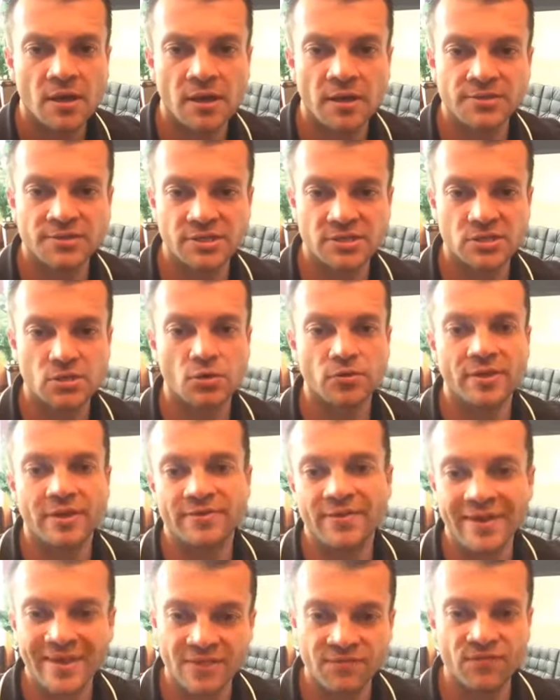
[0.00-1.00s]
Just so that
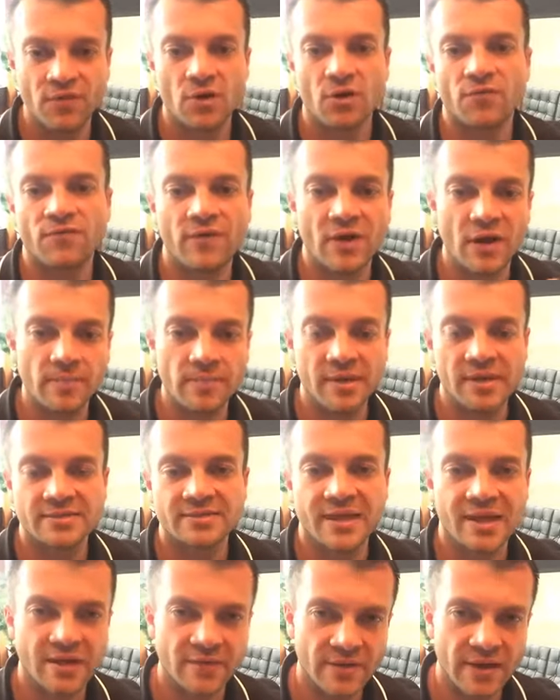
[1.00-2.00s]
they can verify, because they
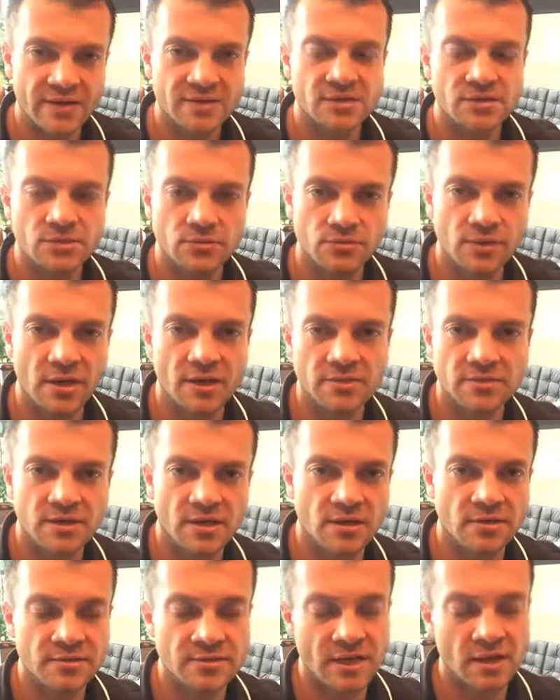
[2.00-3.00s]
have access to that
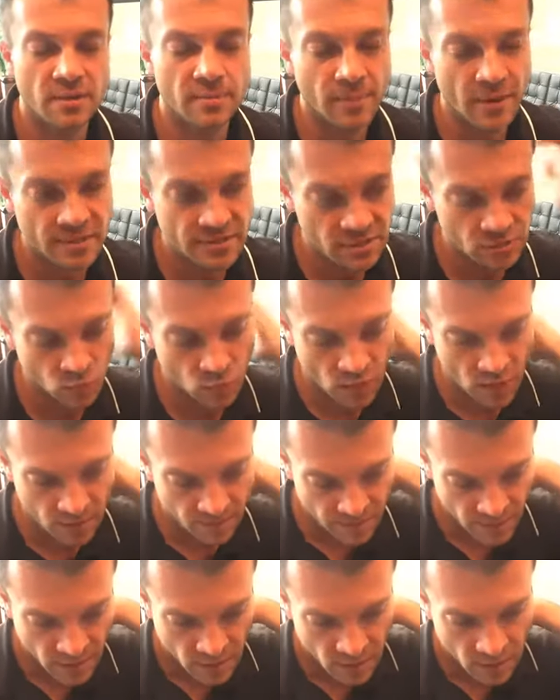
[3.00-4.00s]
database as well,
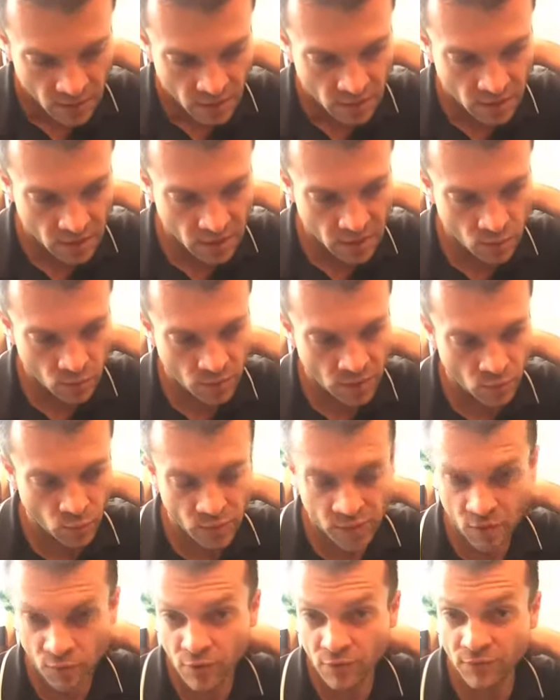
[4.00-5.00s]
and we
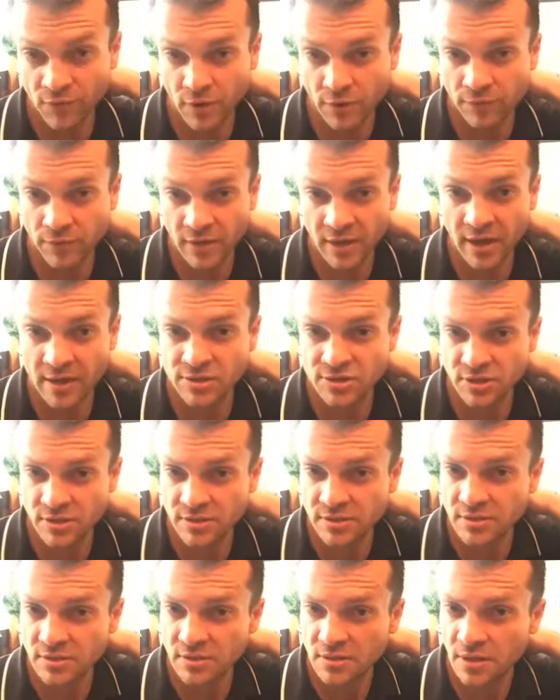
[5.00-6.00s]
can run
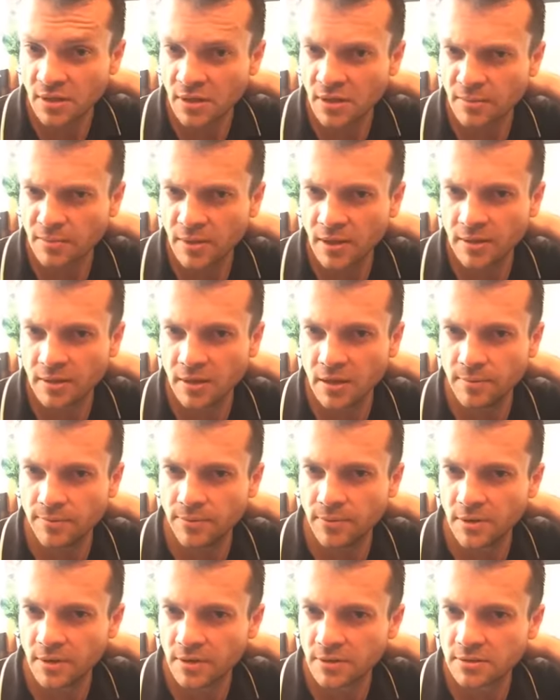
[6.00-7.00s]
verifications and keep
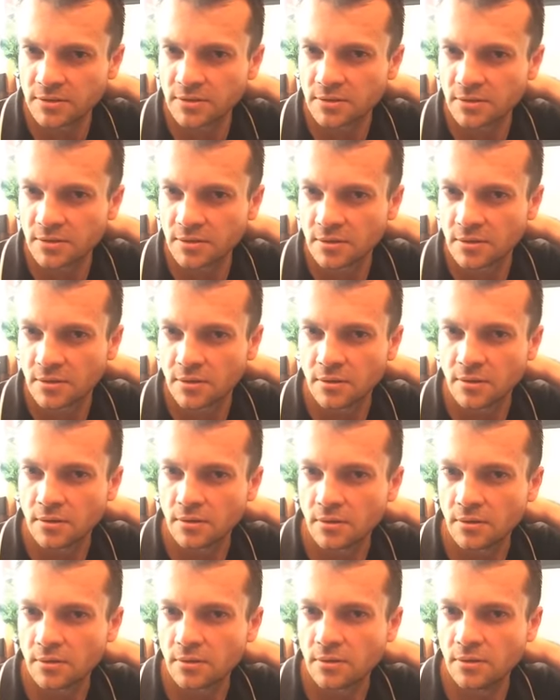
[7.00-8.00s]
things
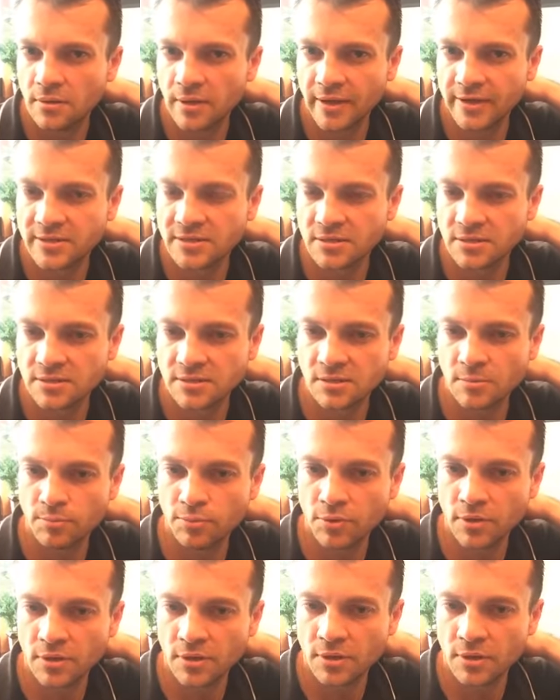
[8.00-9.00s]
nice and
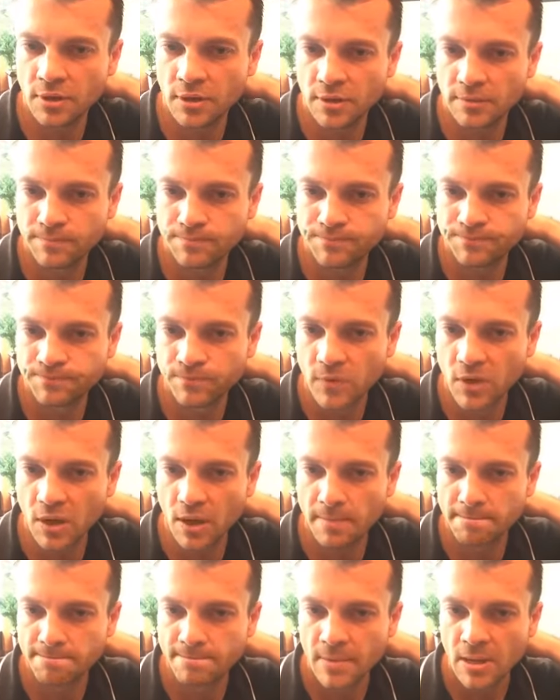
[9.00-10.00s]
simple and clean.
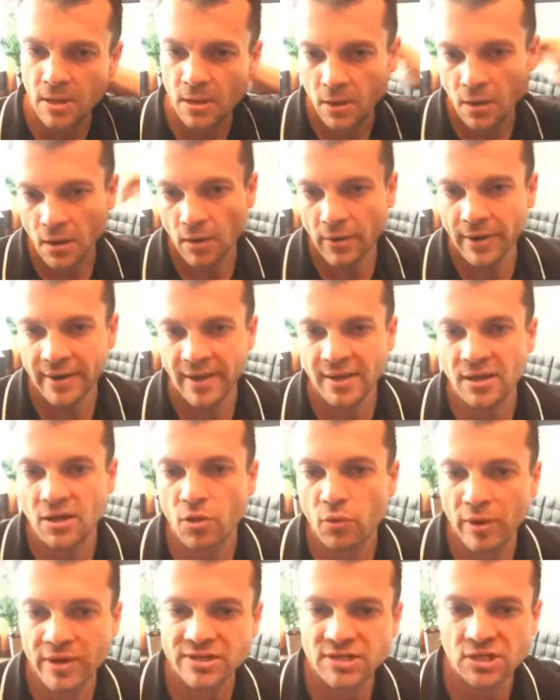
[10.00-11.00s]
Okay. All right. Any
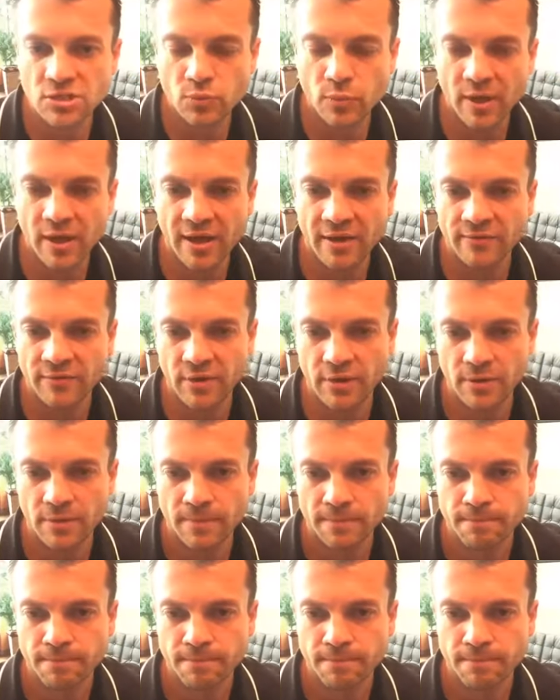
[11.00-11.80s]
questions we have here?